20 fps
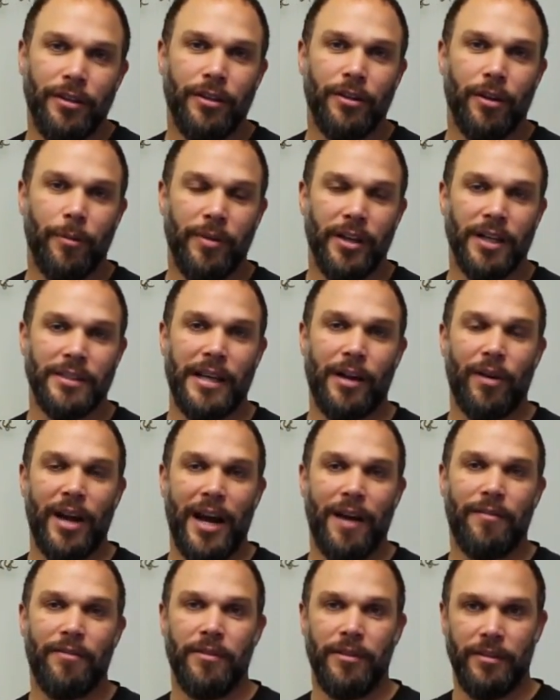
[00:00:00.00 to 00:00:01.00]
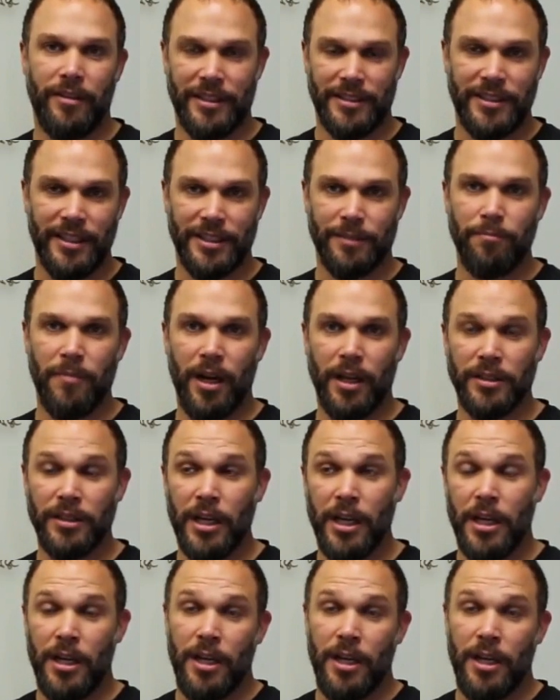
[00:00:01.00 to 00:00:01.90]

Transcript: you know, because I don't have the six months.